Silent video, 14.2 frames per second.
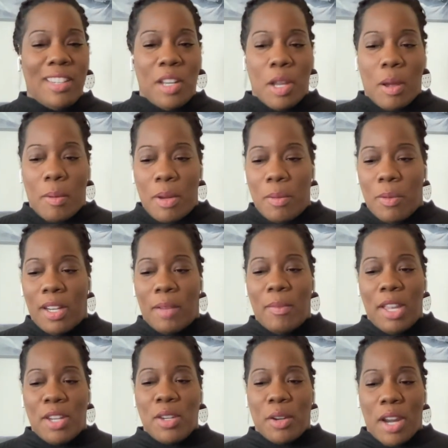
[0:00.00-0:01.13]
you know, we want to
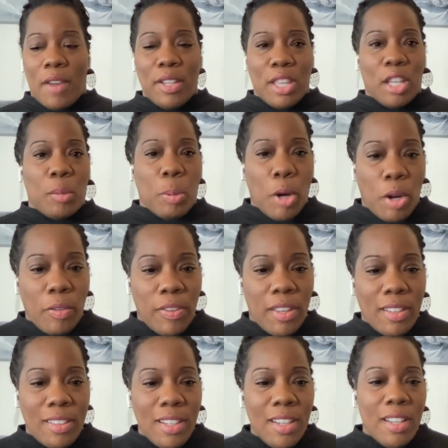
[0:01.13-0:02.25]
make sure everything's
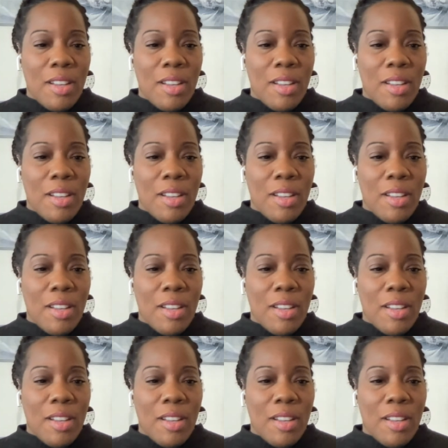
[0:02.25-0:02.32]
perfect,